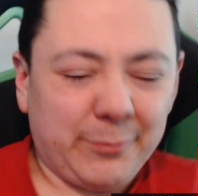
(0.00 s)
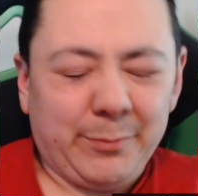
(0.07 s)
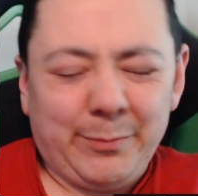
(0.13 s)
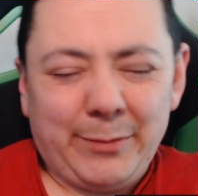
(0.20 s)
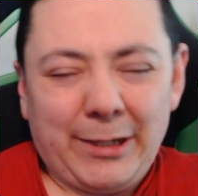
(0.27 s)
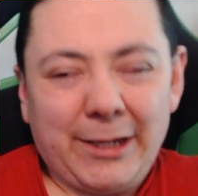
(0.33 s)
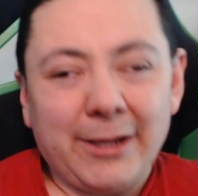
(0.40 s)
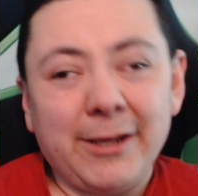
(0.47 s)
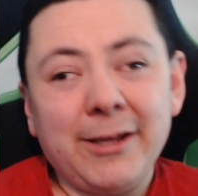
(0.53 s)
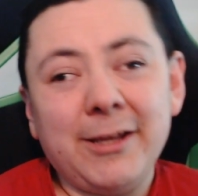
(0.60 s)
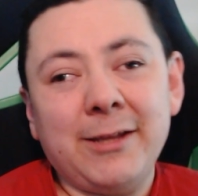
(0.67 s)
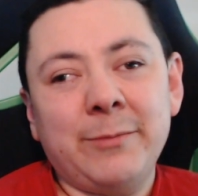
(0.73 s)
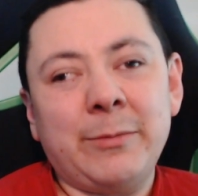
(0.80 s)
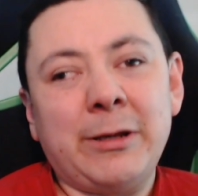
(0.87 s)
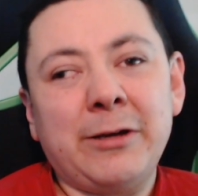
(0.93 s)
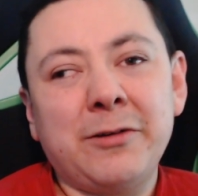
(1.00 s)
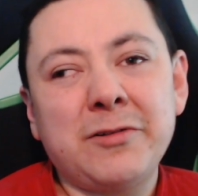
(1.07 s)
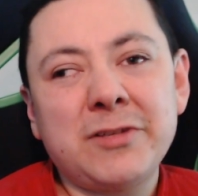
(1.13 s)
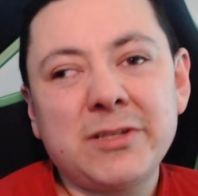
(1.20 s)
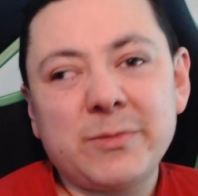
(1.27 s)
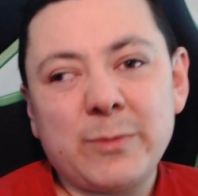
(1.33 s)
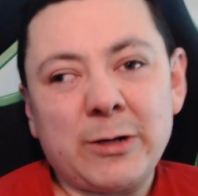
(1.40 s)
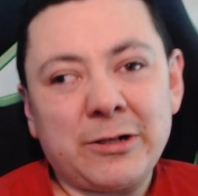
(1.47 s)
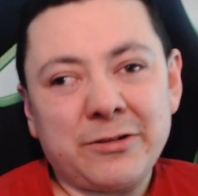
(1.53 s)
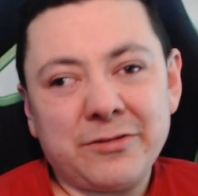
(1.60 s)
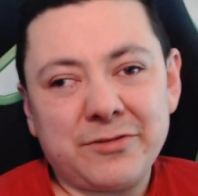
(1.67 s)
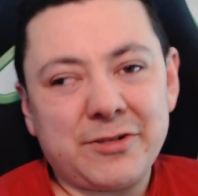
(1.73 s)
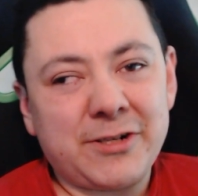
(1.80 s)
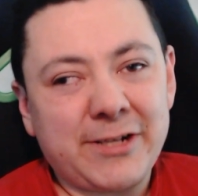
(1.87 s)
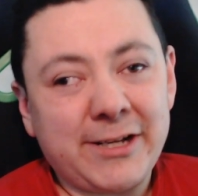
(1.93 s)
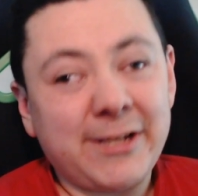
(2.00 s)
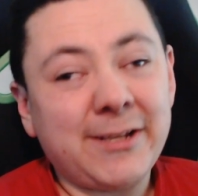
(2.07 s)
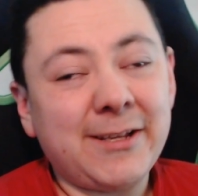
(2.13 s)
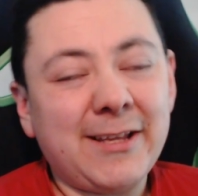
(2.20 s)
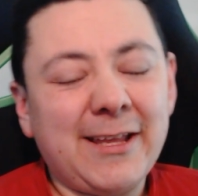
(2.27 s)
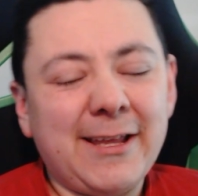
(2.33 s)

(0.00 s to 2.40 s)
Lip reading: me in my own spiritual journey,